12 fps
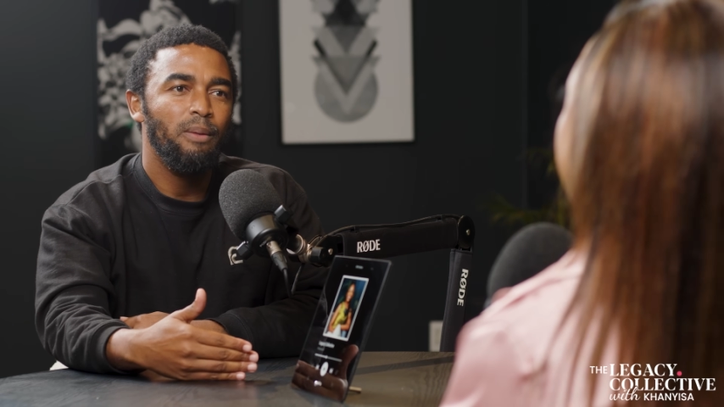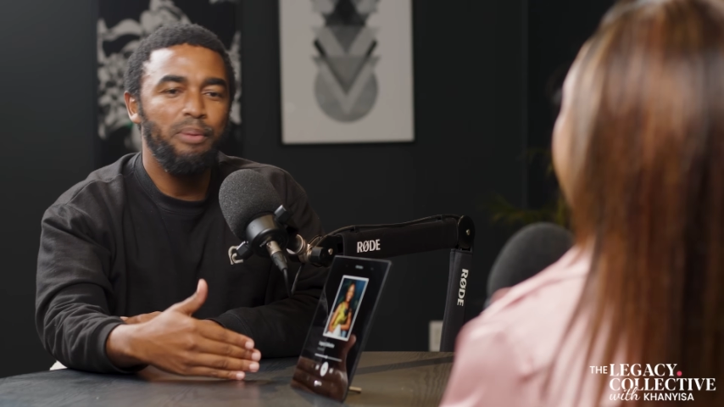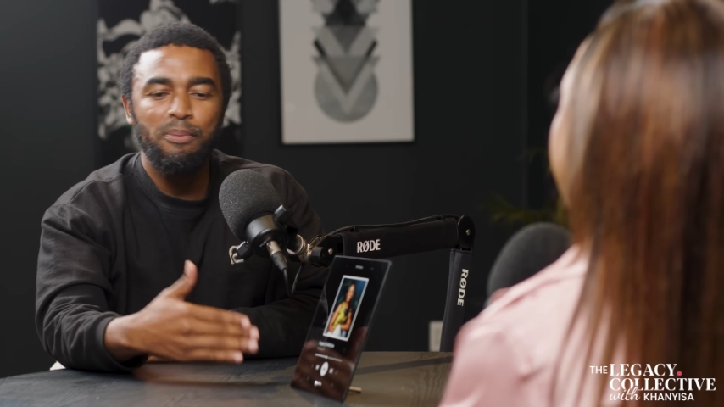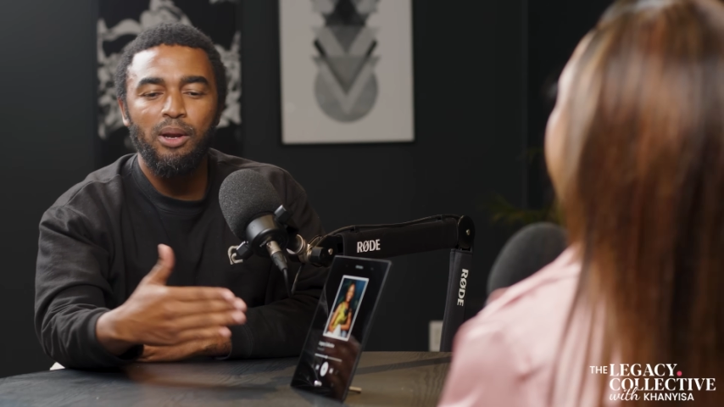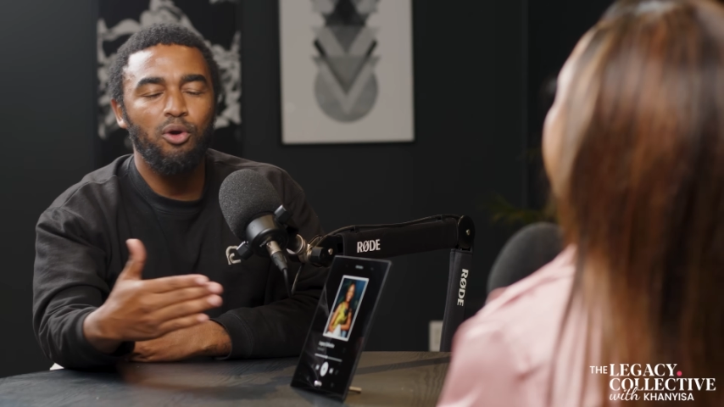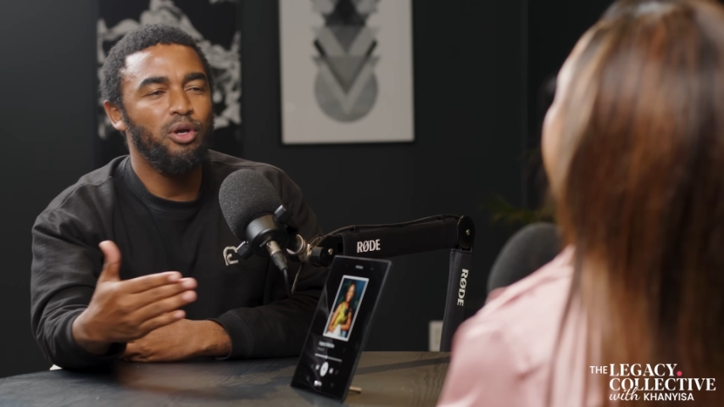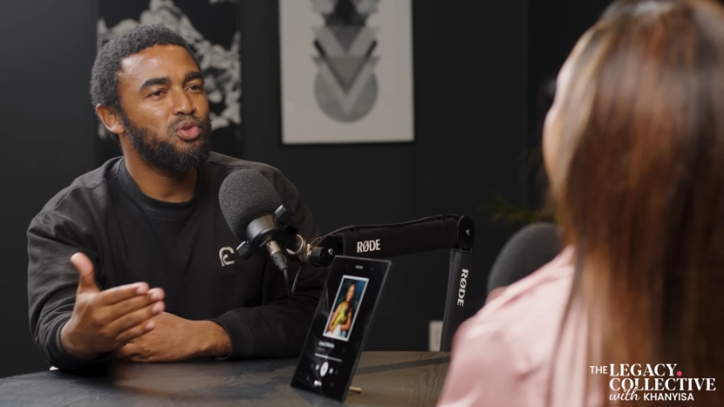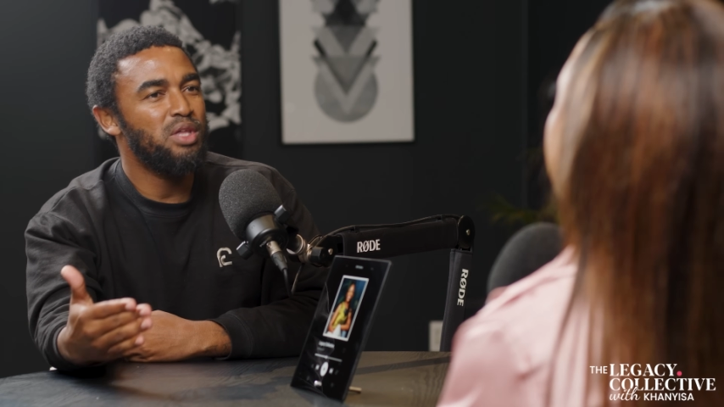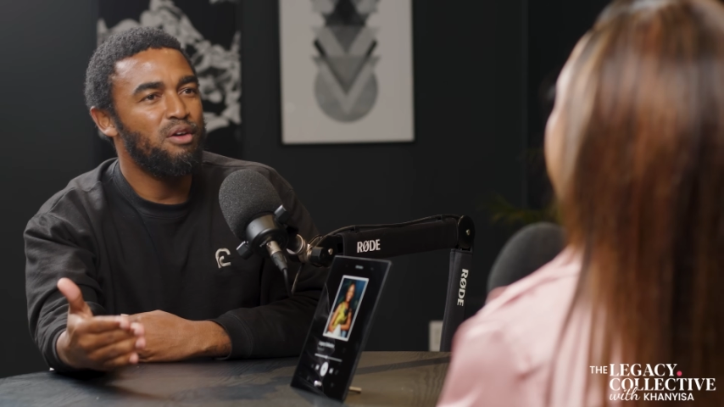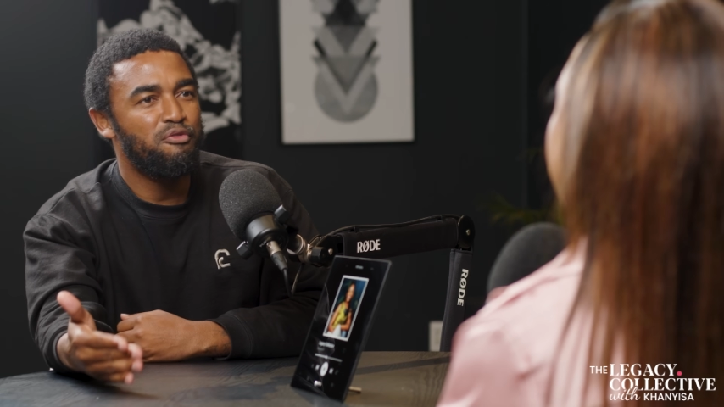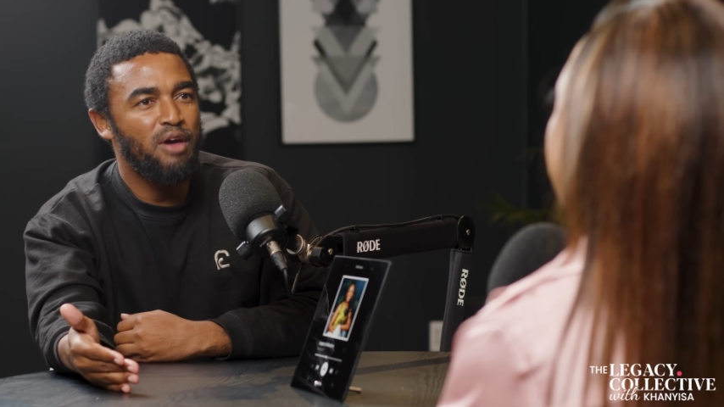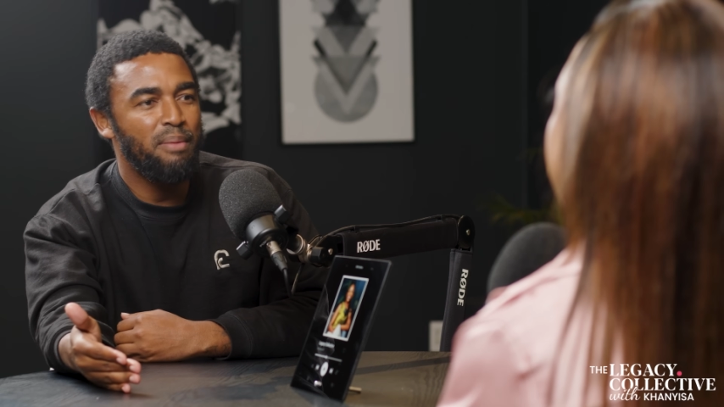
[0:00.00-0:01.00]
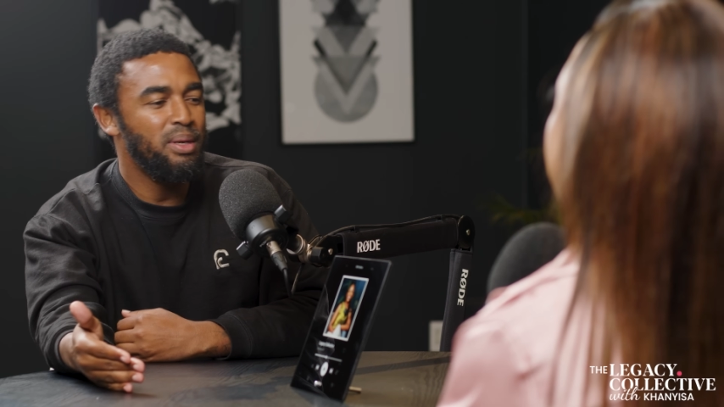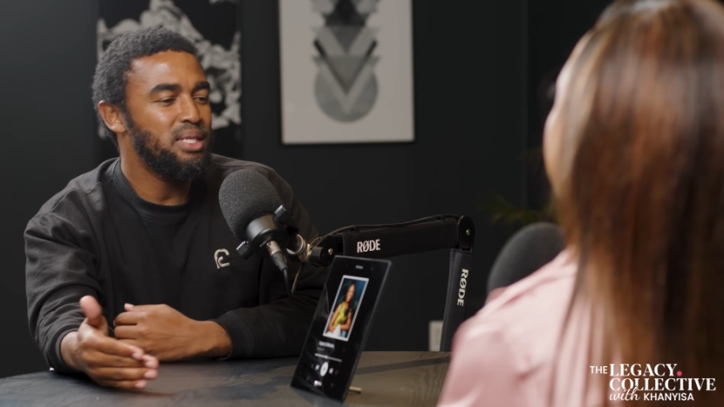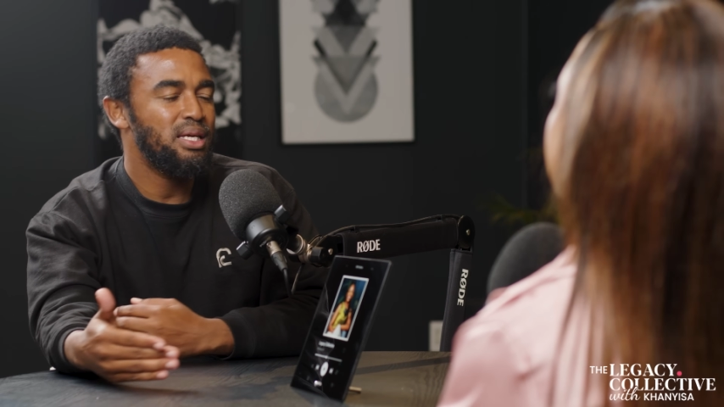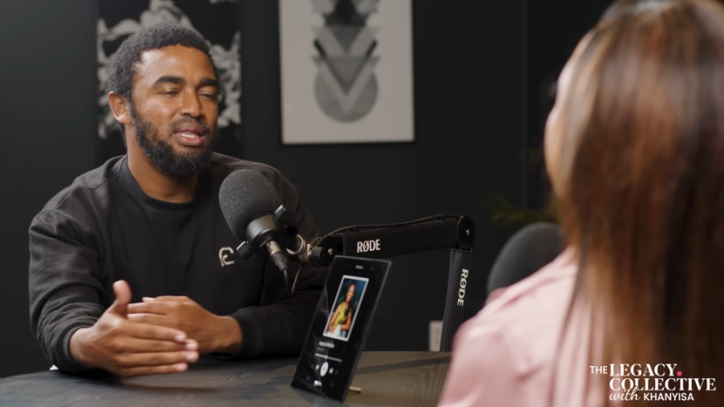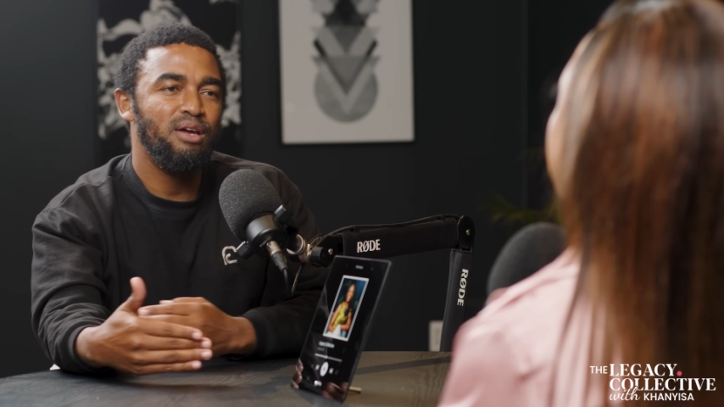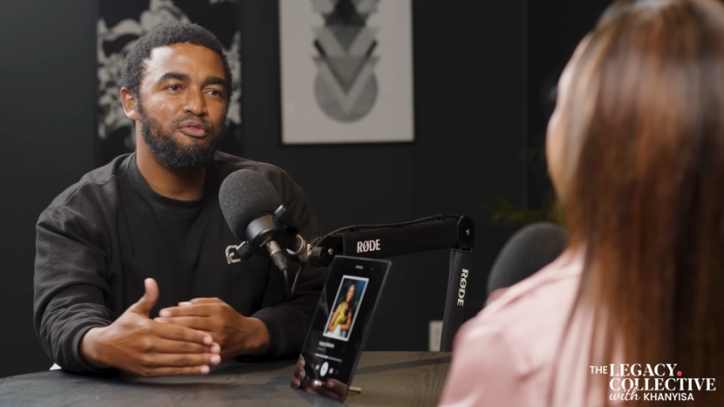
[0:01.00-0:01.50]
People are going to their
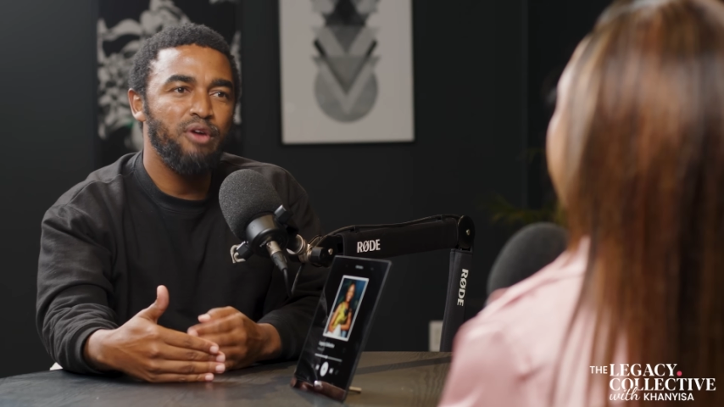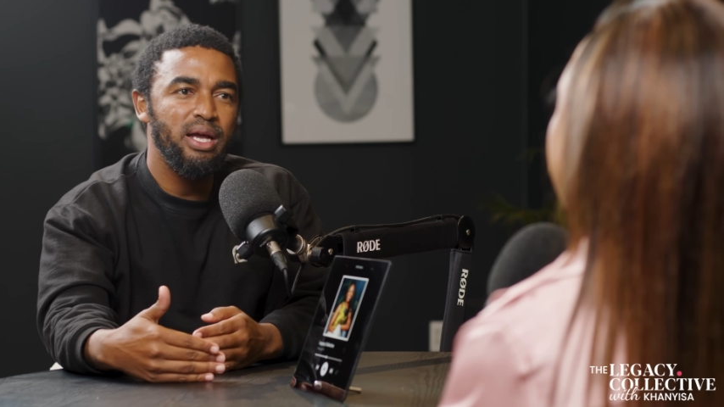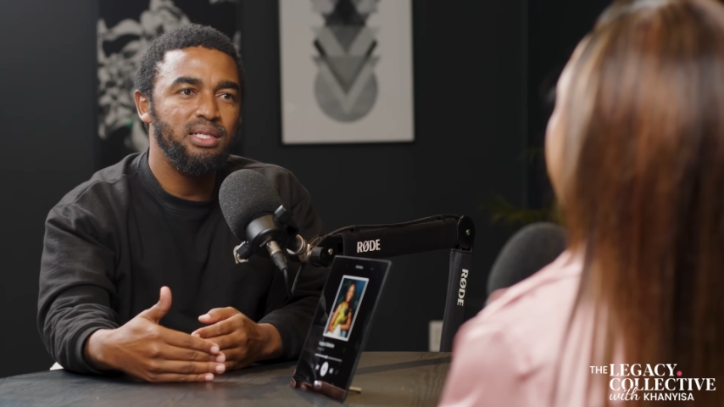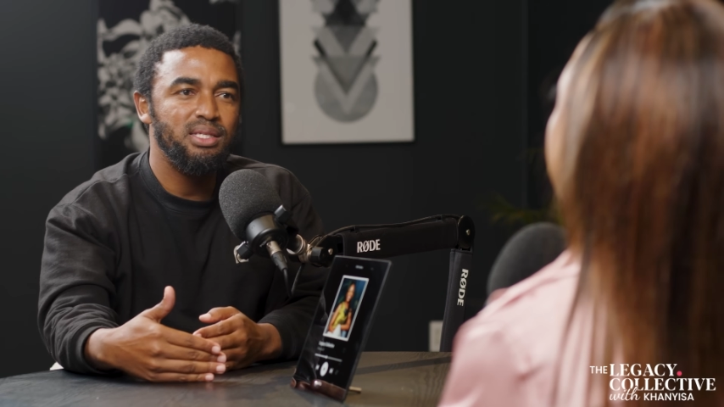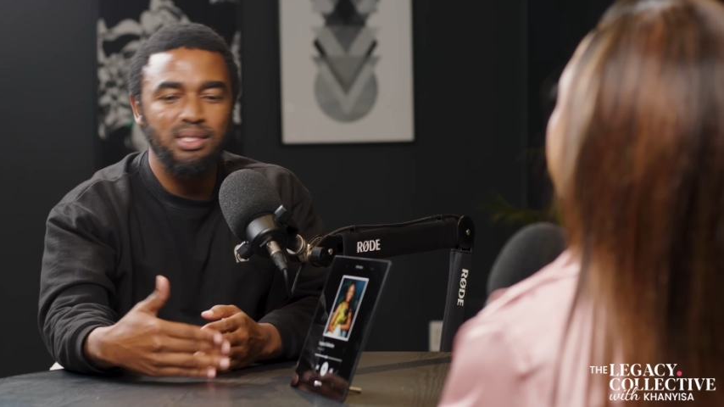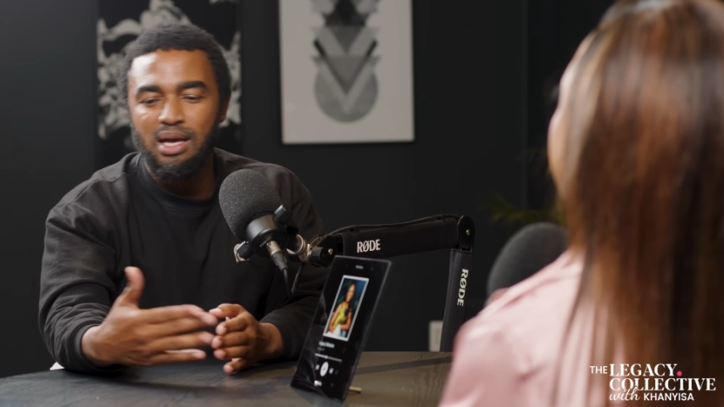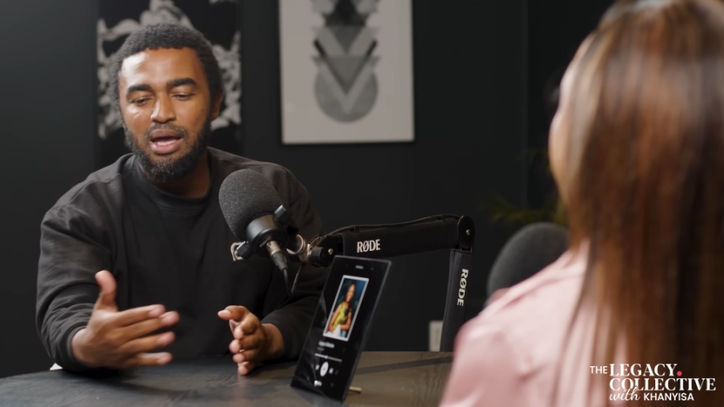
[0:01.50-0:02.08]
families and their friends.